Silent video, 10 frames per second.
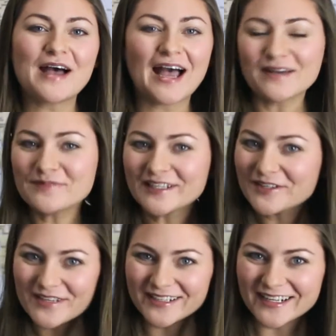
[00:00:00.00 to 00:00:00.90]
Happy
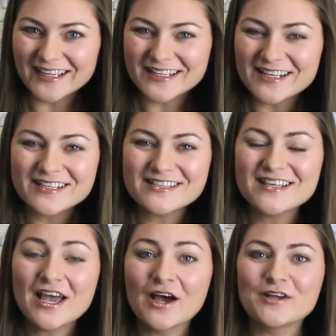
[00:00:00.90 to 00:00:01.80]
New Year. It is
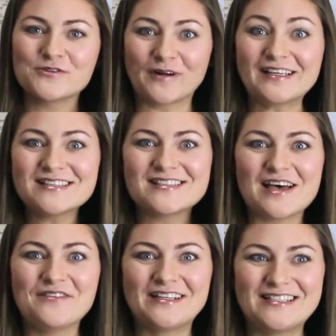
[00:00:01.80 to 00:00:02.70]

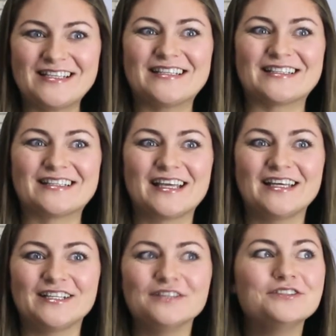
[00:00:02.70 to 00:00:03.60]
2017.
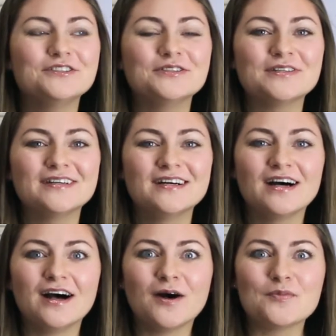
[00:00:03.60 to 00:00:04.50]
Can you
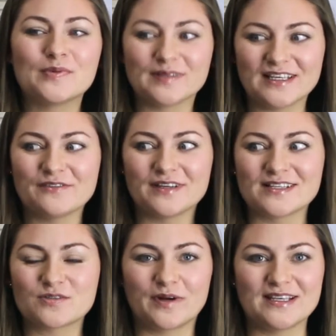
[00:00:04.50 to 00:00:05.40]
believe it
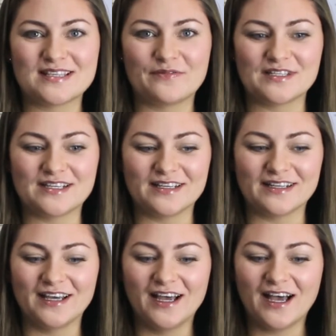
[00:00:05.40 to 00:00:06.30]
is
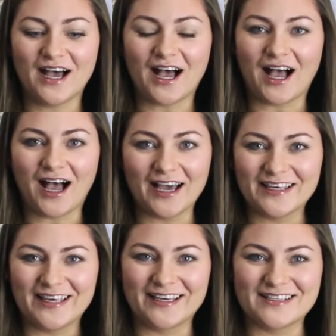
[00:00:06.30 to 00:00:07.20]
2017?
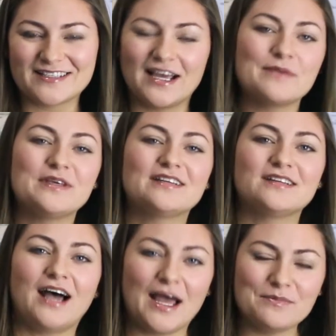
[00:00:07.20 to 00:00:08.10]
I can't. I
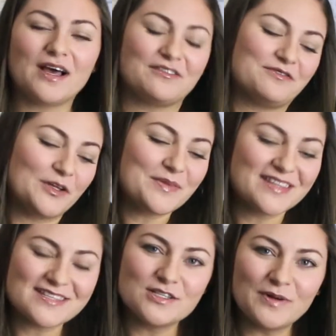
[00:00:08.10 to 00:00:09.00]
mean, I'm not filming
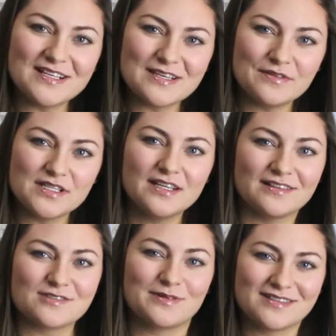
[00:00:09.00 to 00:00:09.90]
this in 2017.
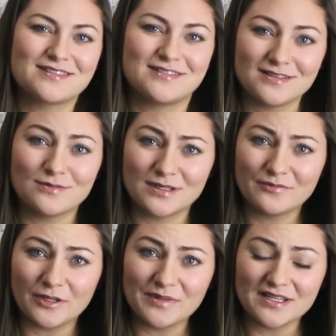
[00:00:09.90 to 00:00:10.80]
It's 2016 when I'm
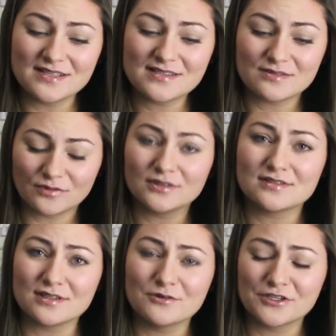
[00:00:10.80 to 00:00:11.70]
filming this, full
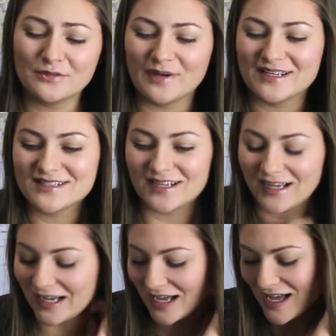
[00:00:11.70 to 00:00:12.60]
disclosure, but
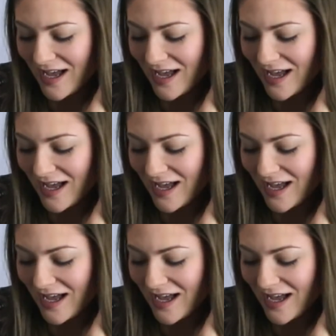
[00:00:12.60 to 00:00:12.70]
I'm